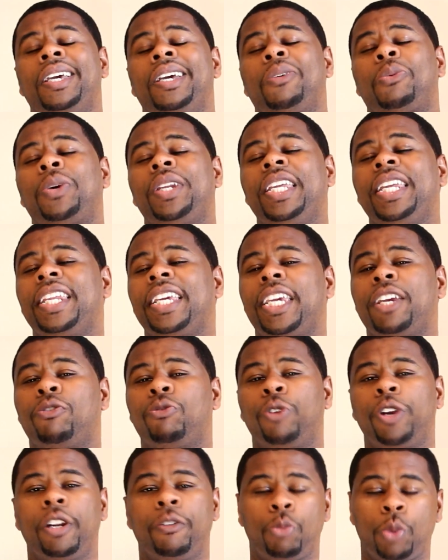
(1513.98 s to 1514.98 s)
We need to get
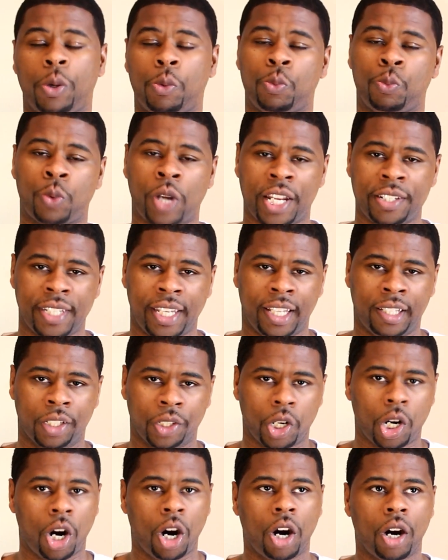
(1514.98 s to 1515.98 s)
rid of, when, when I say
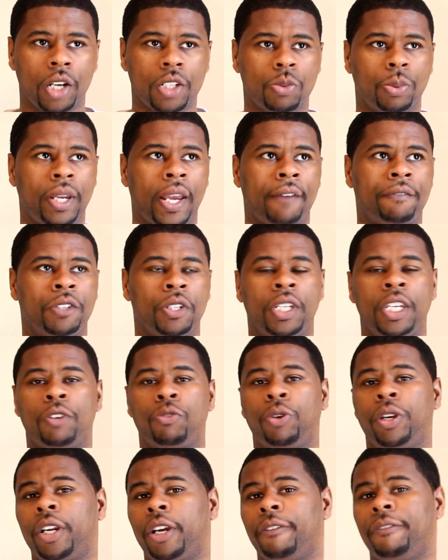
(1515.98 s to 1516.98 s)
clear our hearts, we have to get
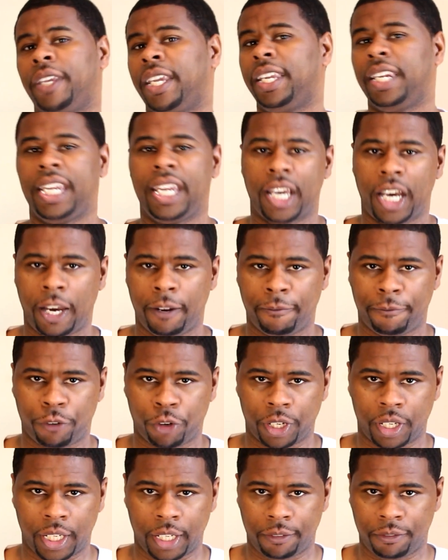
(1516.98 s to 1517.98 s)
rid of any
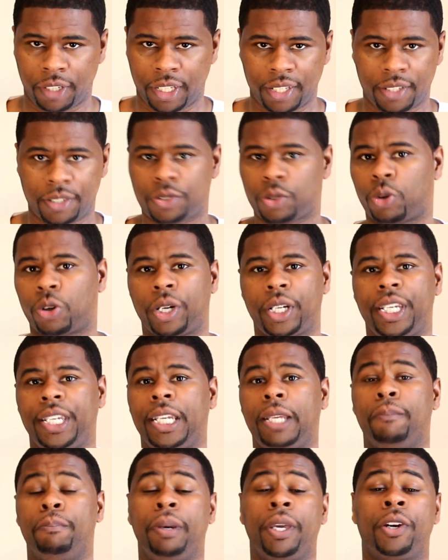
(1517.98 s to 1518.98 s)
unforgiveness or
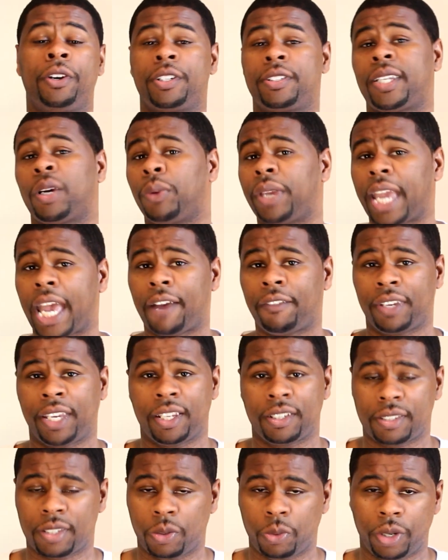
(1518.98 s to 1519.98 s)
any bitterness that we have
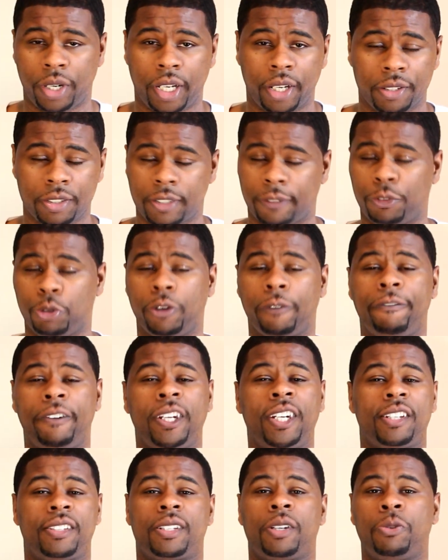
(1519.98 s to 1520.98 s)
against someone else. If you
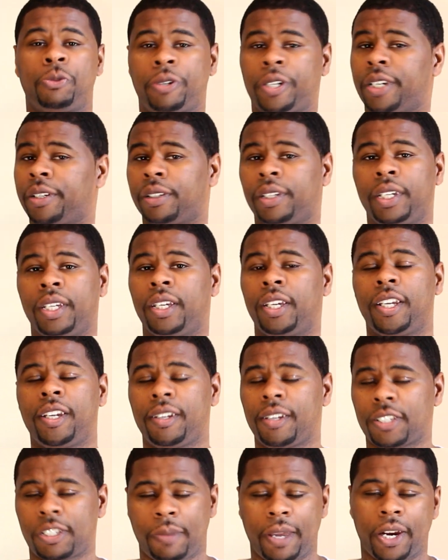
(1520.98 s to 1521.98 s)
offended someone,
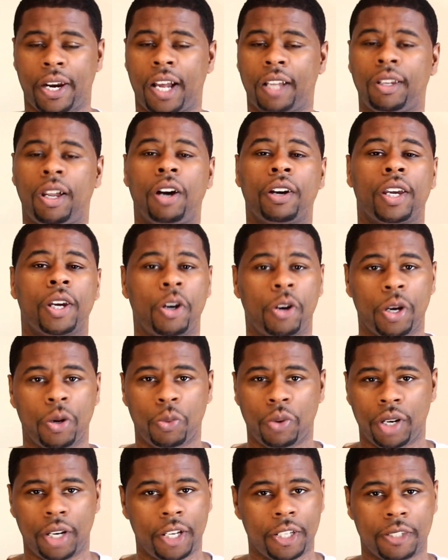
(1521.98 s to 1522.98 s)
doesn't matter how long ago it
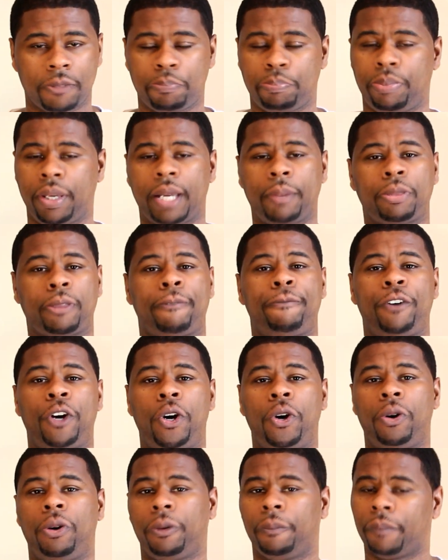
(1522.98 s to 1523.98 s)
was, pick up the
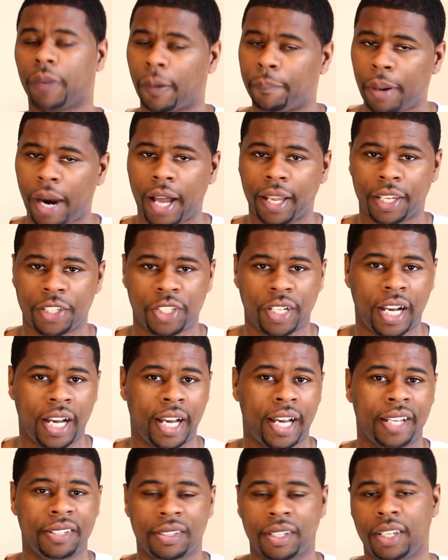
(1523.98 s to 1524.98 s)
phone,
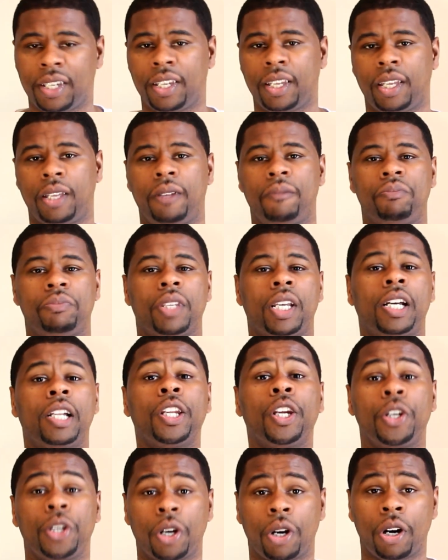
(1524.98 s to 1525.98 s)
apologize,
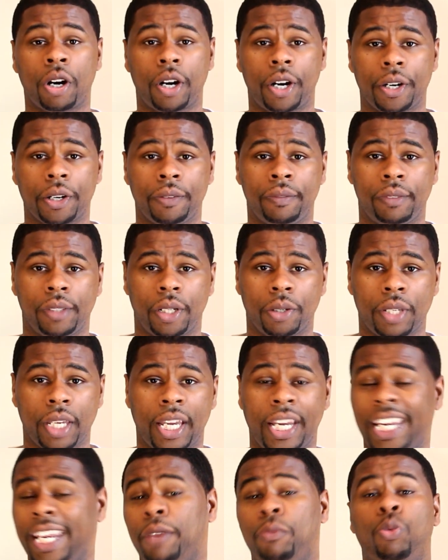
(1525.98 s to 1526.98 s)
clear your heart,
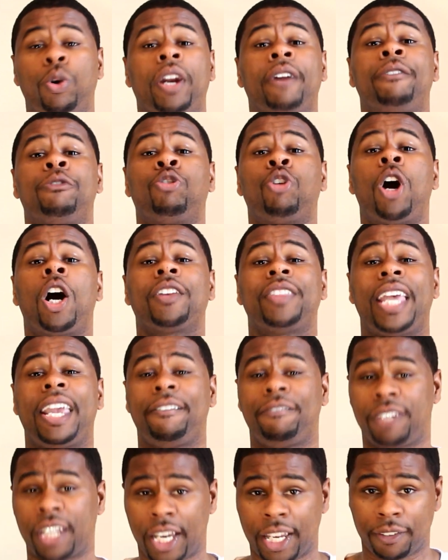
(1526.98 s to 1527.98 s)
okay? And whatever wrong
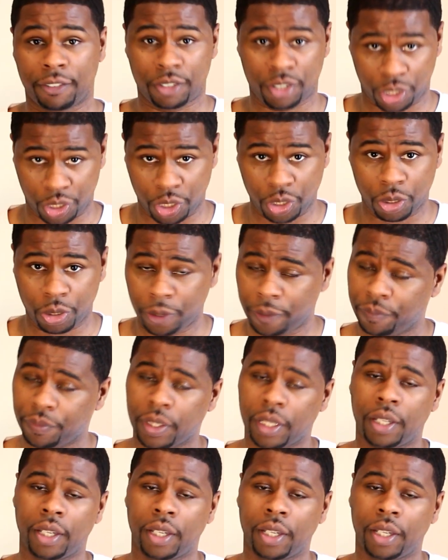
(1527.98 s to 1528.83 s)
they've done to you,